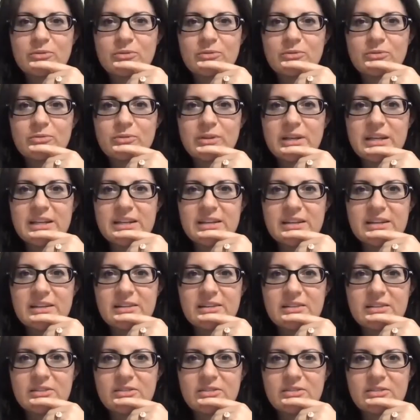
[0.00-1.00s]

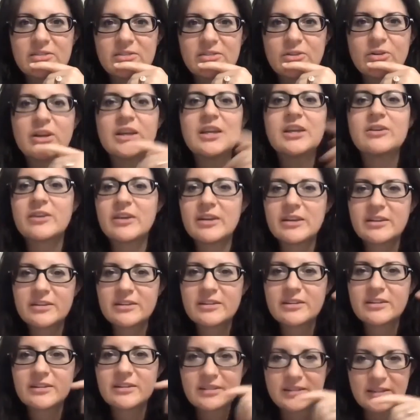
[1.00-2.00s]
read or
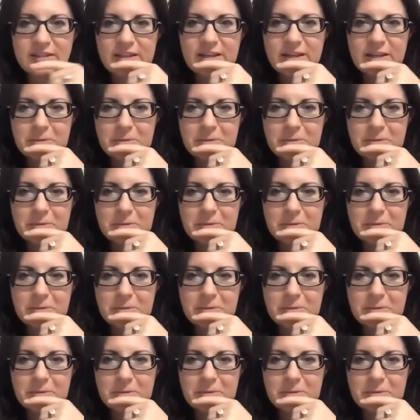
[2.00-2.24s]
hear about